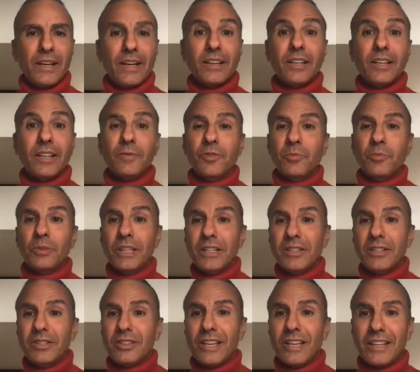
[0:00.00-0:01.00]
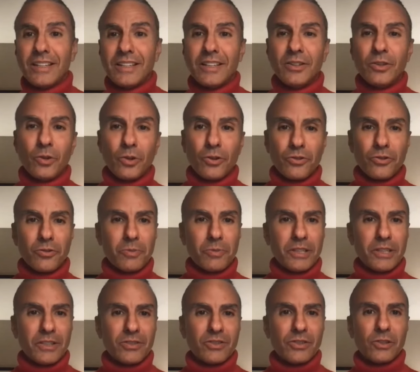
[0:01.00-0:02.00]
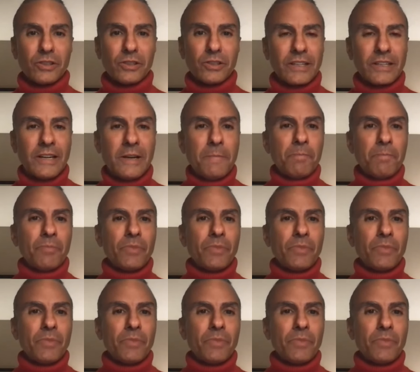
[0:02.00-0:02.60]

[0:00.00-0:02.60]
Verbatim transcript: And I come from Leech Lake in northern Minnesota.